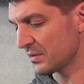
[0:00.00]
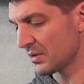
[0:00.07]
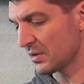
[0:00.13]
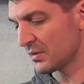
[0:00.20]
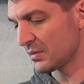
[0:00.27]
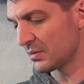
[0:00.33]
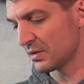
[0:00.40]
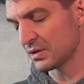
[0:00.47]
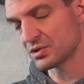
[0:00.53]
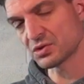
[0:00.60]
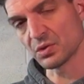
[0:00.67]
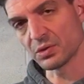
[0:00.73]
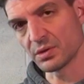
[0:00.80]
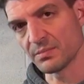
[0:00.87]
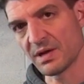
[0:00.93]
a
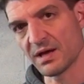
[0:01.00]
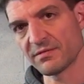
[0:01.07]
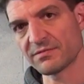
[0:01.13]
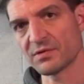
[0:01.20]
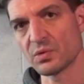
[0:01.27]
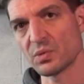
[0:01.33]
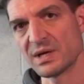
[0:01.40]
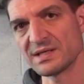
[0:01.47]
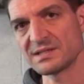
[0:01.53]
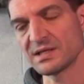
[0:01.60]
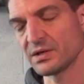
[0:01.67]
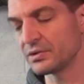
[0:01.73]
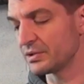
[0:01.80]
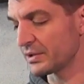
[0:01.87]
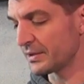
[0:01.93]
shoulder mount for a
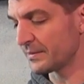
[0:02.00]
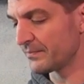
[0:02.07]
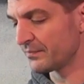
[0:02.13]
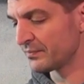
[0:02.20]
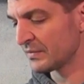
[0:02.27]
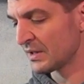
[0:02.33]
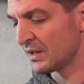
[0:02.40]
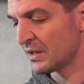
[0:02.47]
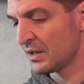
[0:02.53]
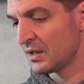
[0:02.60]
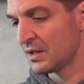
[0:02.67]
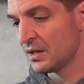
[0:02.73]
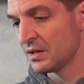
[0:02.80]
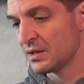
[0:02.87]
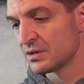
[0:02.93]
white-tailed deer.
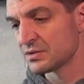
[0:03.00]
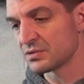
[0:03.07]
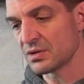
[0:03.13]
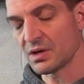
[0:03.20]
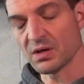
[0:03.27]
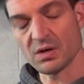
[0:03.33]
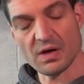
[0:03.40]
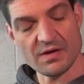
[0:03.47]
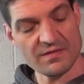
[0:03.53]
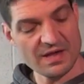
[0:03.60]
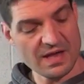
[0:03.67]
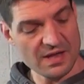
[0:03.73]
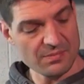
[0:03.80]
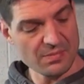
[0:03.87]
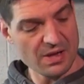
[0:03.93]
So I've
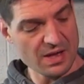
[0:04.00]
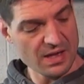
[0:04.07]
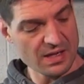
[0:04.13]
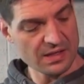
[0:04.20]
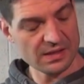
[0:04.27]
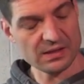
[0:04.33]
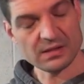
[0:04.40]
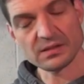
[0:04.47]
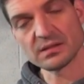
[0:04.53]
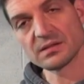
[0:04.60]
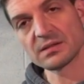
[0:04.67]
had my